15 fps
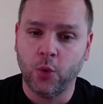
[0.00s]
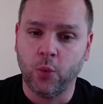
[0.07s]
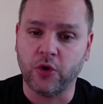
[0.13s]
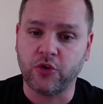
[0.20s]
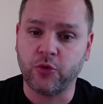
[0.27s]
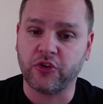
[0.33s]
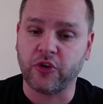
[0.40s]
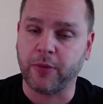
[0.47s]

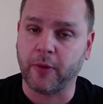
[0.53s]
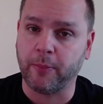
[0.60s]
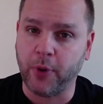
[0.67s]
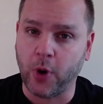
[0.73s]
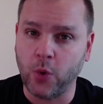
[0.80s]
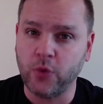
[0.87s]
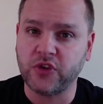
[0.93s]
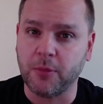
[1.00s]
which was a
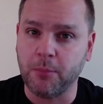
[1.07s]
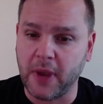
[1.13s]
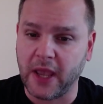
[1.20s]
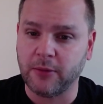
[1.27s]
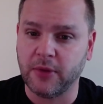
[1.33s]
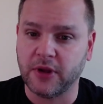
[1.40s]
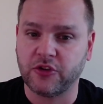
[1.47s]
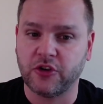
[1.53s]
proposed
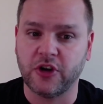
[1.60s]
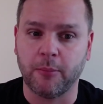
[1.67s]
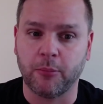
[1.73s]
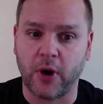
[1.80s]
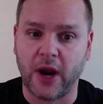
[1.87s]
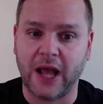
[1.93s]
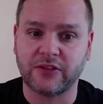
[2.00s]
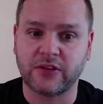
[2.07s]
amendment to
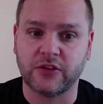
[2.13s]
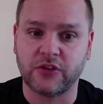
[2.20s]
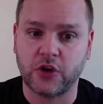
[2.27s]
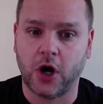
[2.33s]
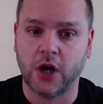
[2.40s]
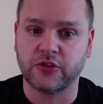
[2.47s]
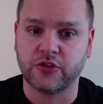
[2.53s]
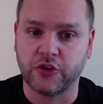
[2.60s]
Nebraska's
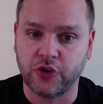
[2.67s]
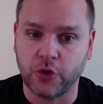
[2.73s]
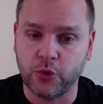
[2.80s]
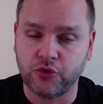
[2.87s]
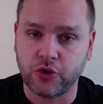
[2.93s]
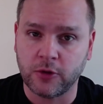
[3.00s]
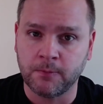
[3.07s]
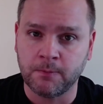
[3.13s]

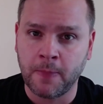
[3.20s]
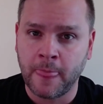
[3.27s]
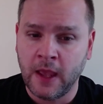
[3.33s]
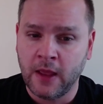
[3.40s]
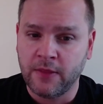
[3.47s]
constitution